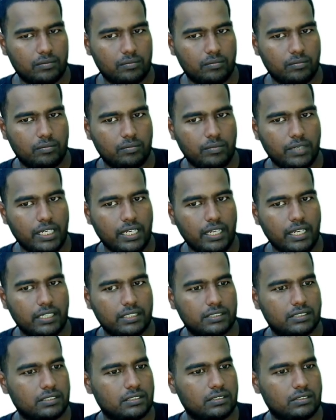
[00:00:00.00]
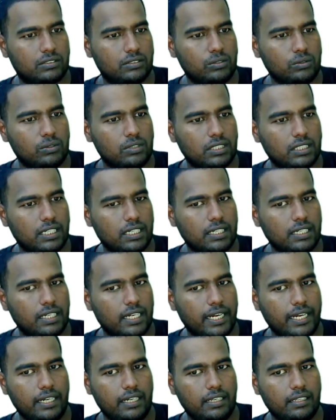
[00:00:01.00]
meaning it's
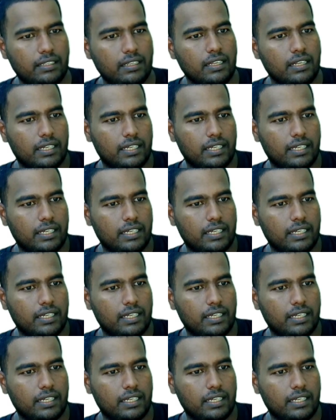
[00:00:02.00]
290,